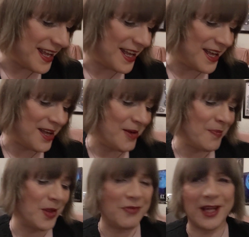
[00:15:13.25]

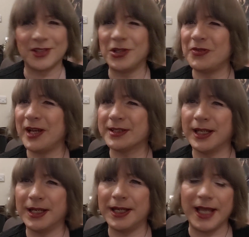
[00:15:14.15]
Of that
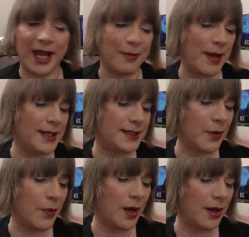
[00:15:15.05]
2000 AD kind of
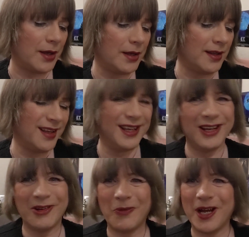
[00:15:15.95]
mindset where,
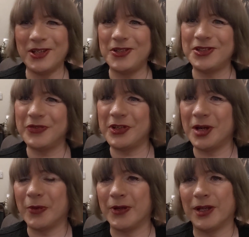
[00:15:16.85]
why do something
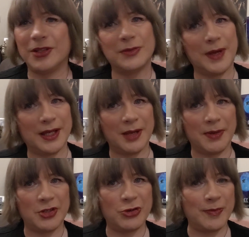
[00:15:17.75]
normal? You can just make it a
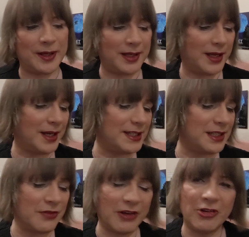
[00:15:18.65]
bit trippy. And
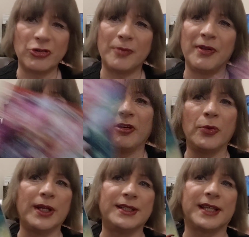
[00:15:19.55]
this is very trippy, very
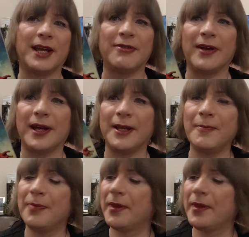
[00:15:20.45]
weird sci-fi.